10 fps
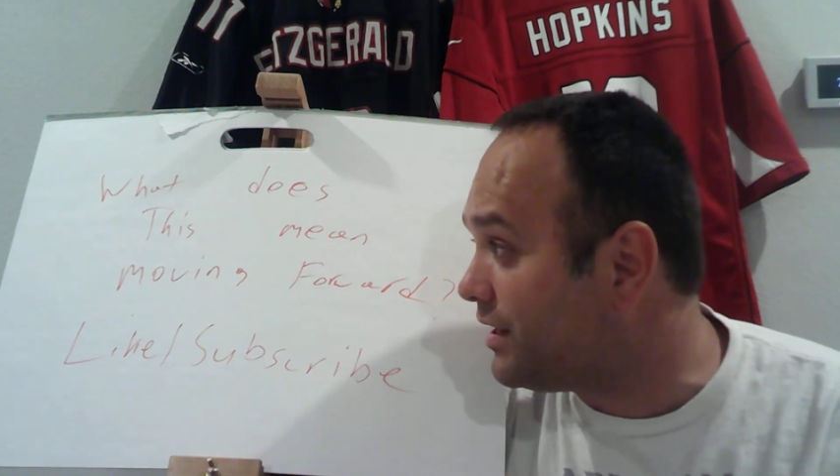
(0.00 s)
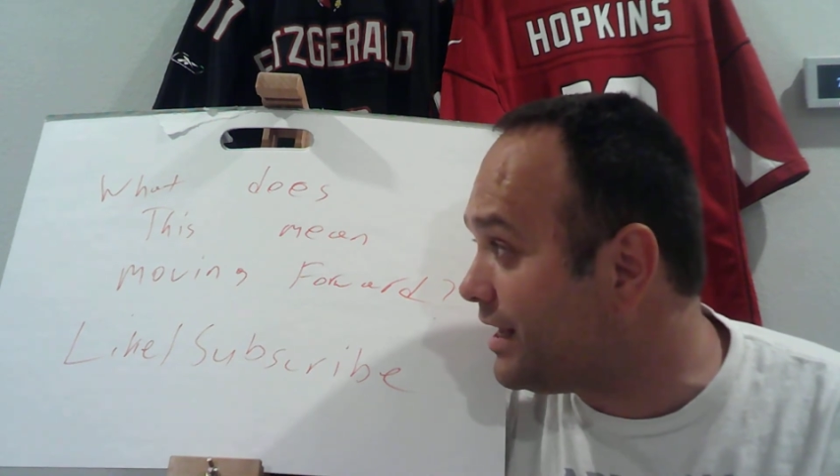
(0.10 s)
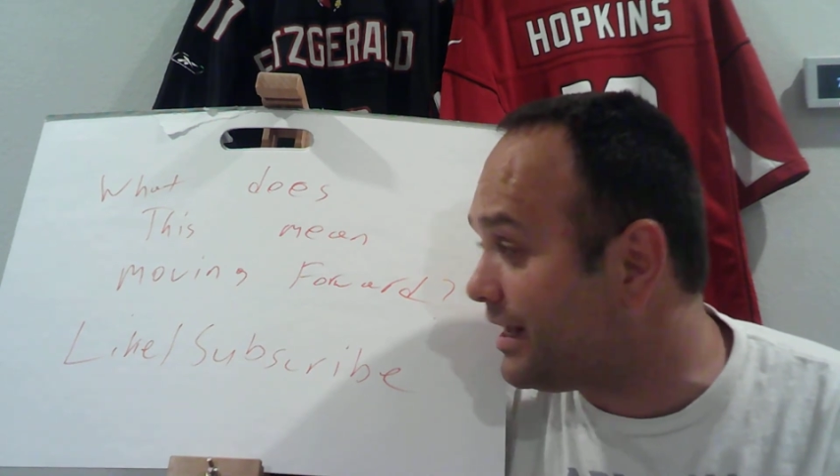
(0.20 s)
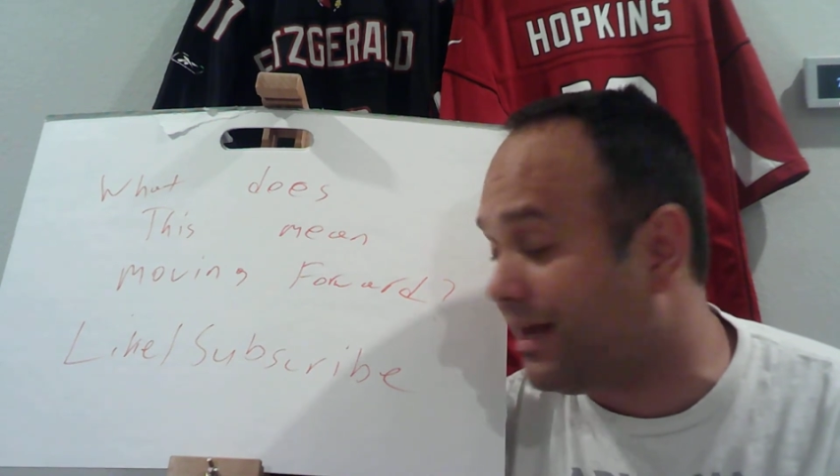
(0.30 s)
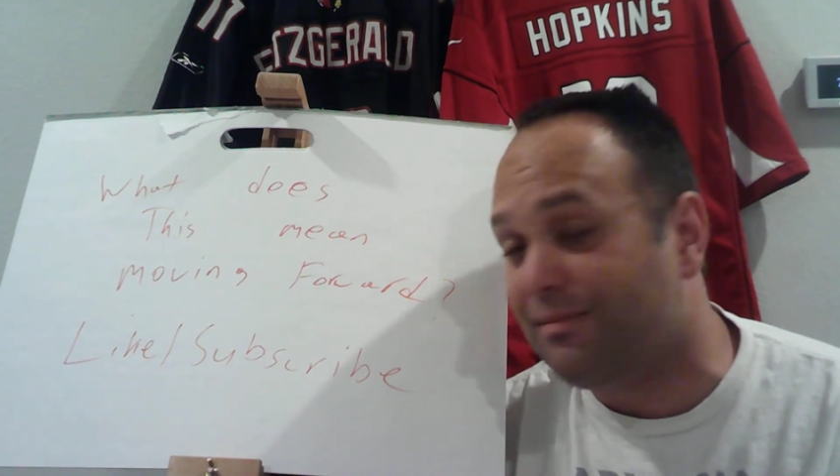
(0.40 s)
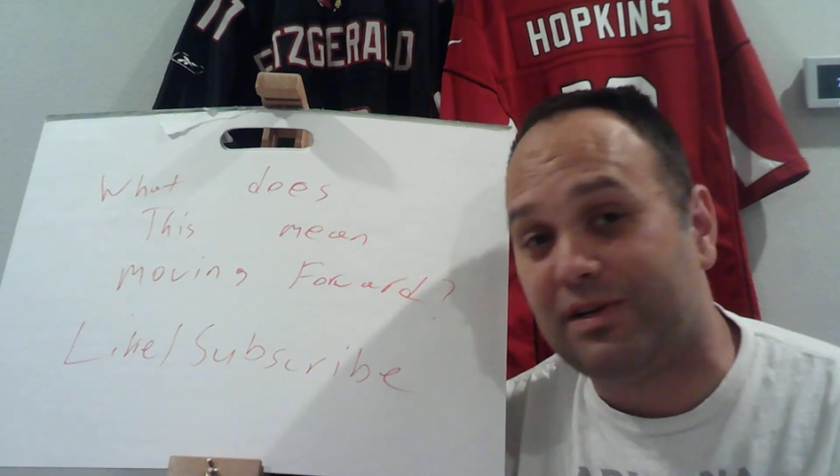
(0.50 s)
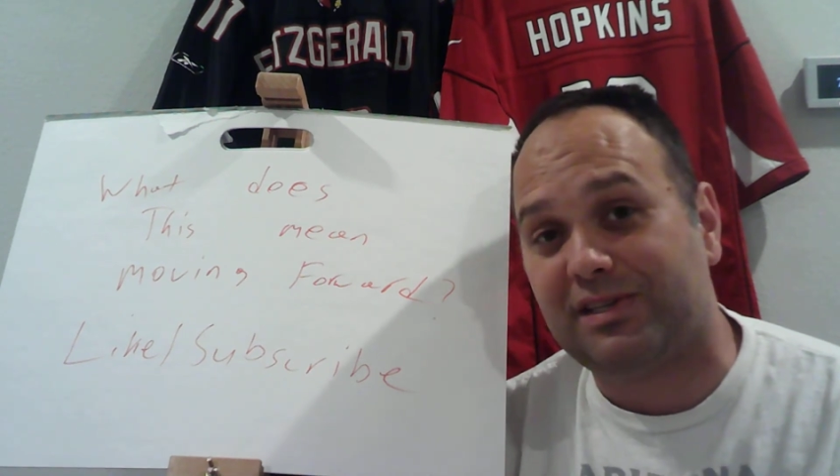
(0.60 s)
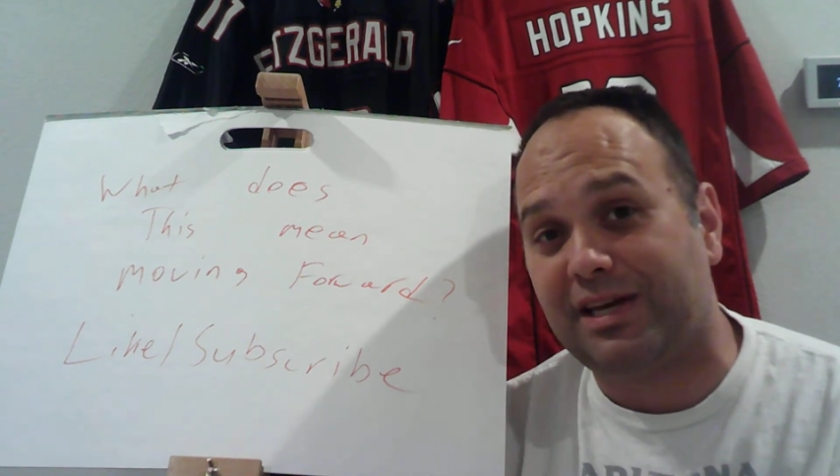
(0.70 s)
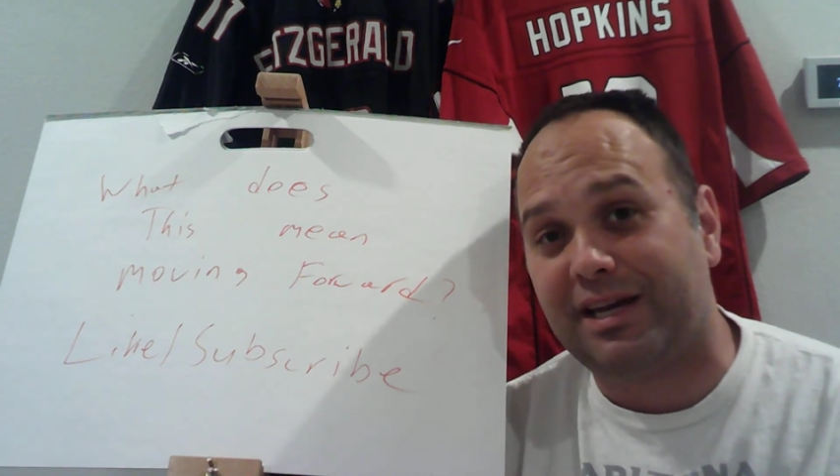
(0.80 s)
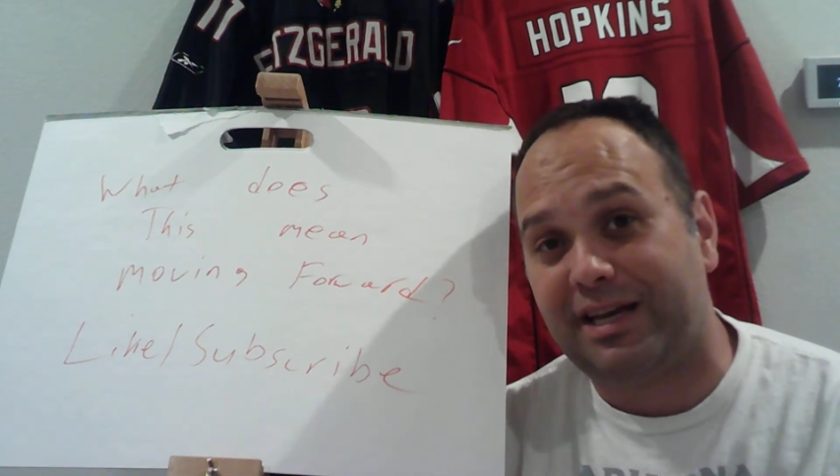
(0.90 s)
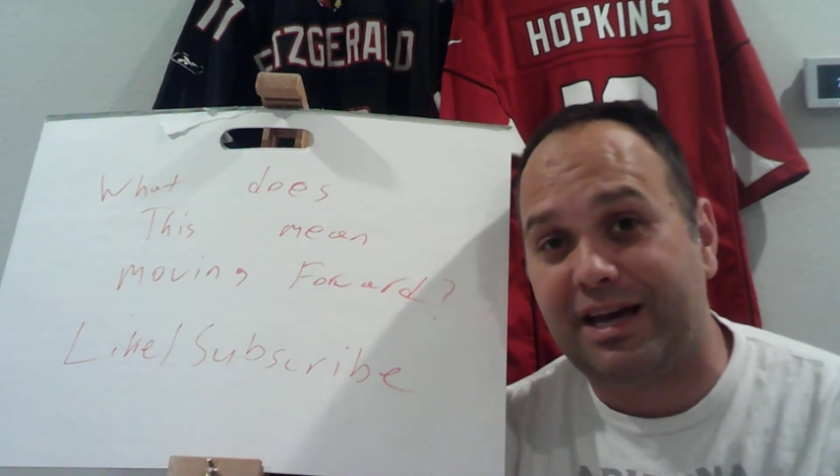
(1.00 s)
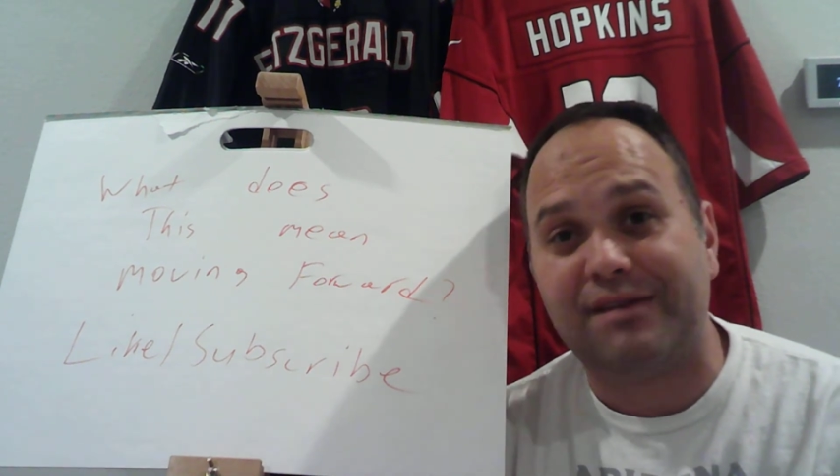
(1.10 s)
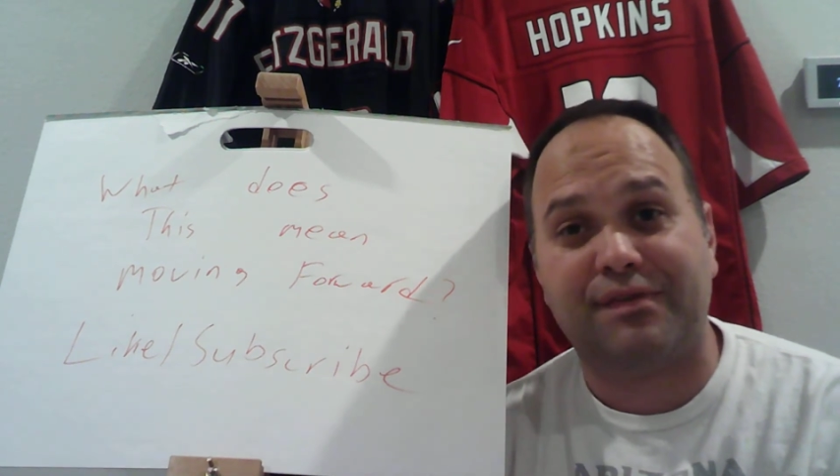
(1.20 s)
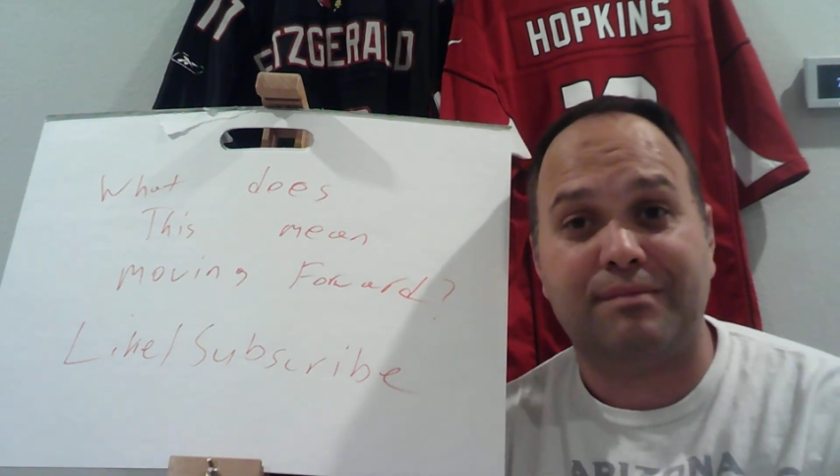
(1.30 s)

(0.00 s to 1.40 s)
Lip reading: in that game in the second half.